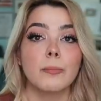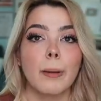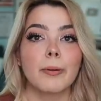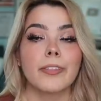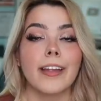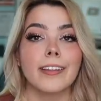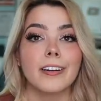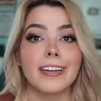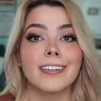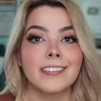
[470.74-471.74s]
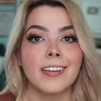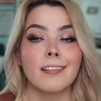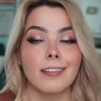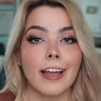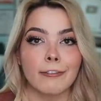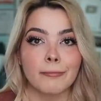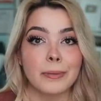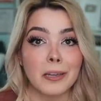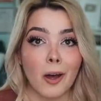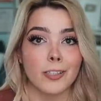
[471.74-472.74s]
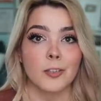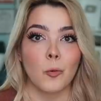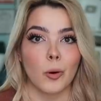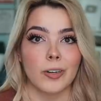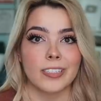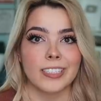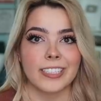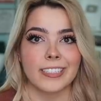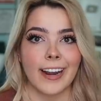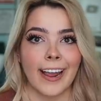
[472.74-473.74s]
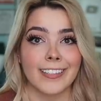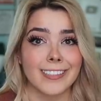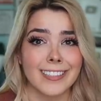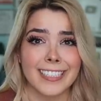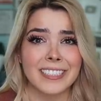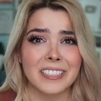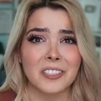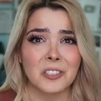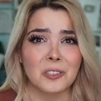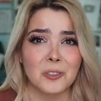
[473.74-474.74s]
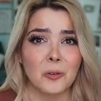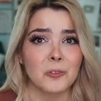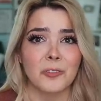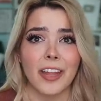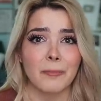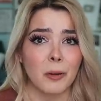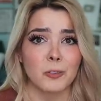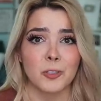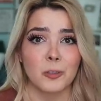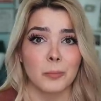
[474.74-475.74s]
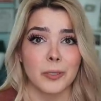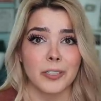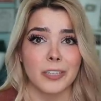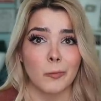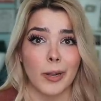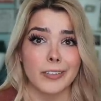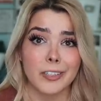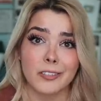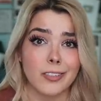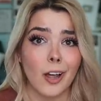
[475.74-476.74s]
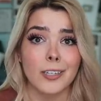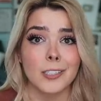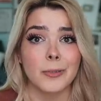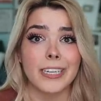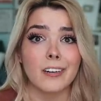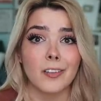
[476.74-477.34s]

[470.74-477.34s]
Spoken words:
remember that there is a life beyond quarantine, and it's easier to shoulder that emotional burden when you're not doing it